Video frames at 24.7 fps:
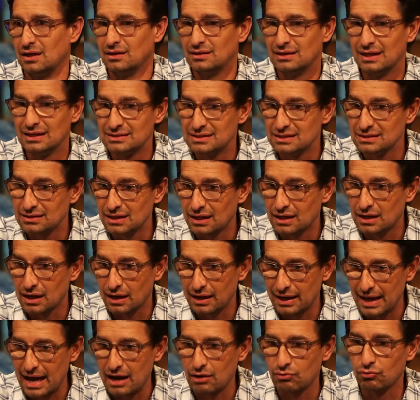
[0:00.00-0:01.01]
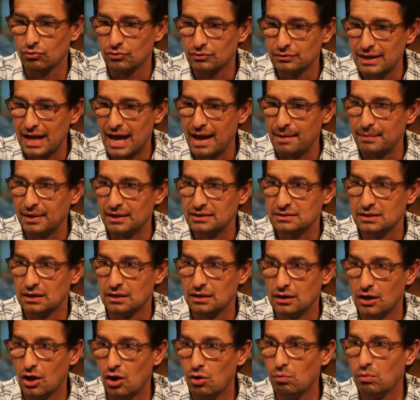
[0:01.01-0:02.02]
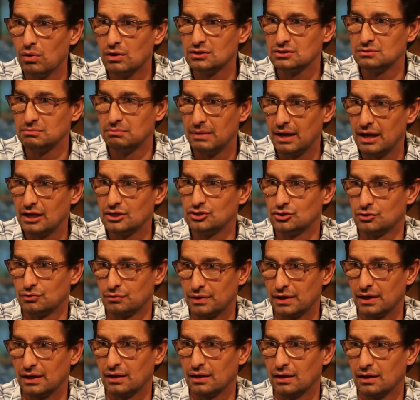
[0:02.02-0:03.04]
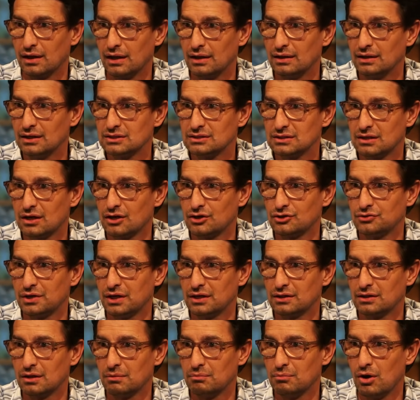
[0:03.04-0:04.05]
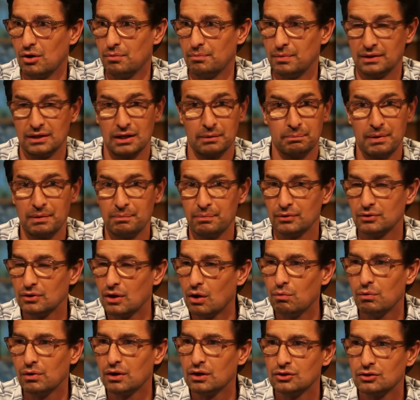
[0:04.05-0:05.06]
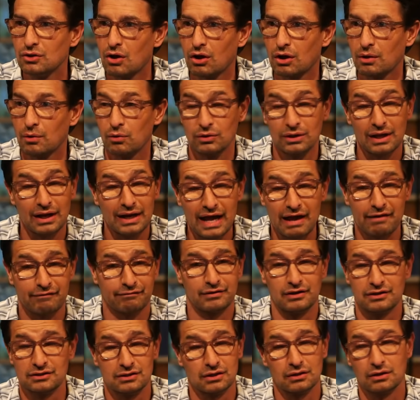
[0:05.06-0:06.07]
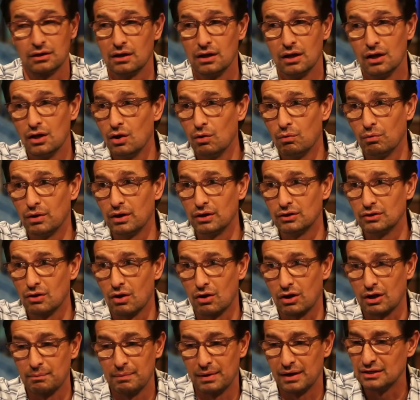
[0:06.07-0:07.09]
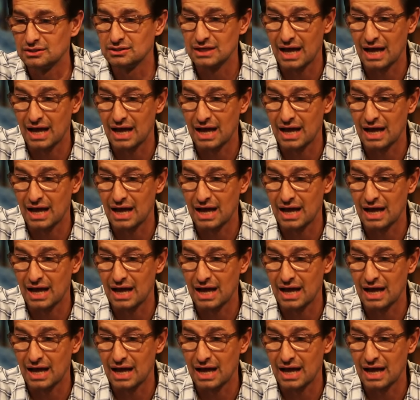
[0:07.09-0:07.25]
This is the collateral damage that no one's measuring in this country at the moment, that people don't want to talk about. The left doesn't want to talk about it.